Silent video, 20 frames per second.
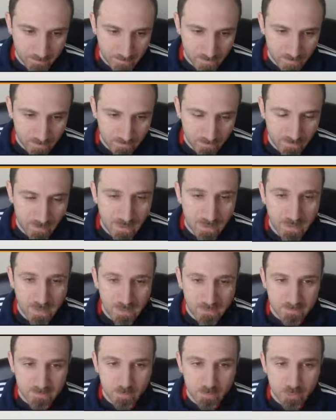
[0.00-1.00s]
Fang
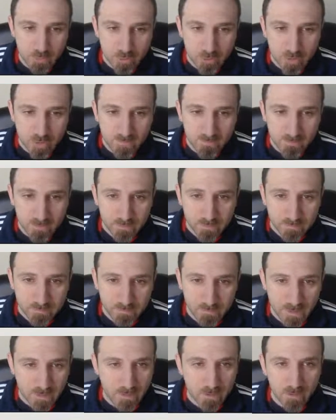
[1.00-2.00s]
is a pushover.
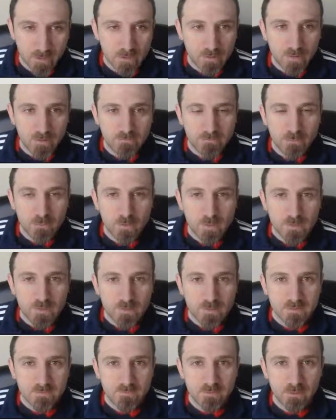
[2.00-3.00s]
I don't know, I've always
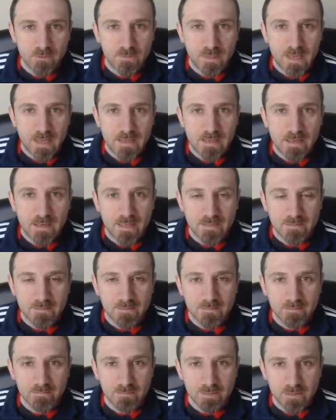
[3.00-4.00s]
just felt that AI
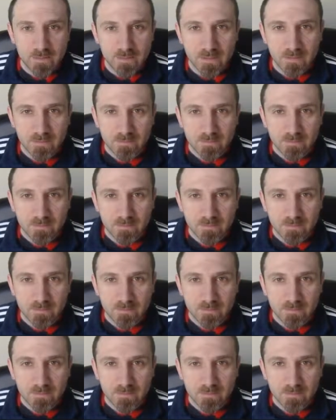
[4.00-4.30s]
isn't really